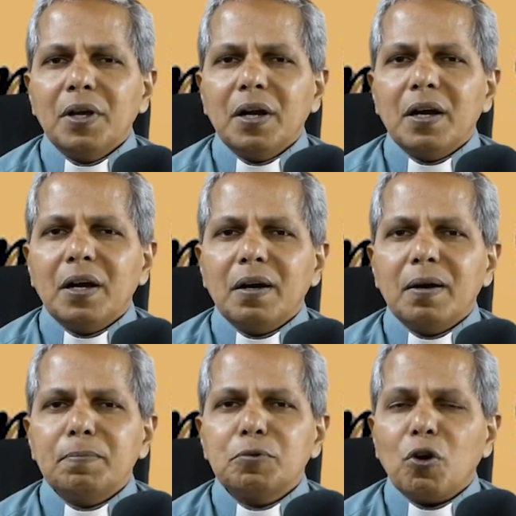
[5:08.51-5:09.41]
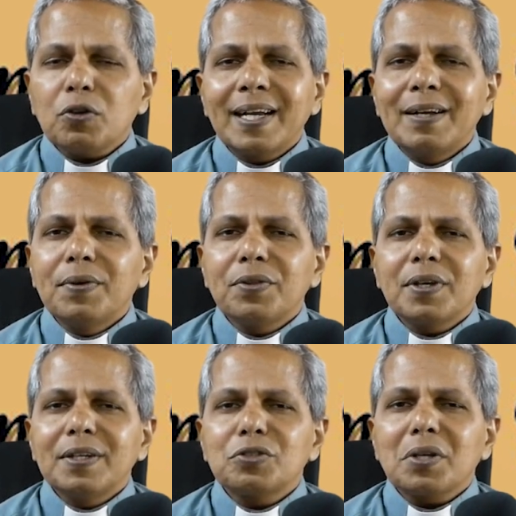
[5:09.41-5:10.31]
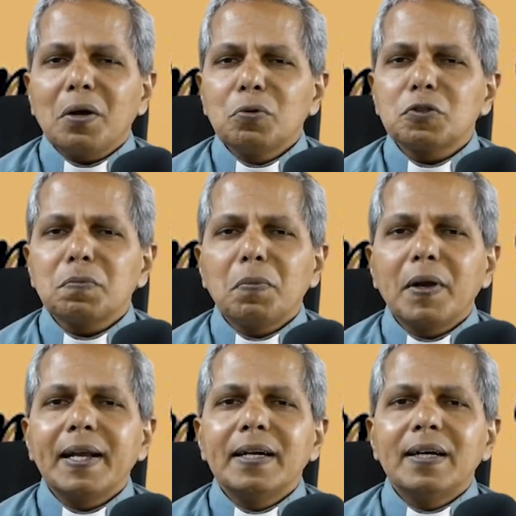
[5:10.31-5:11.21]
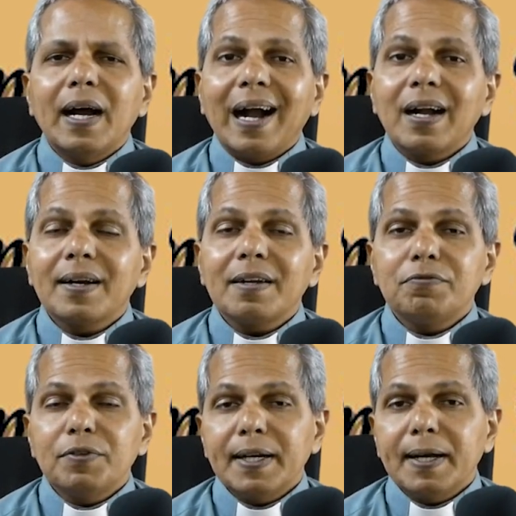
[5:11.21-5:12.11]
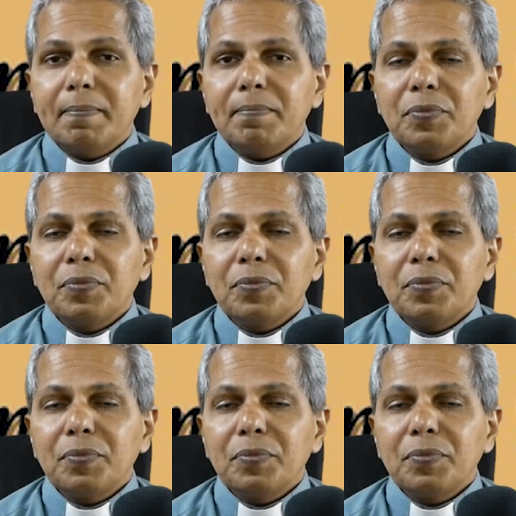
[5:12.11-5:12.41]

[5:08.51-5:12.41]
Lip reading: talking with his housemaid Agrafena.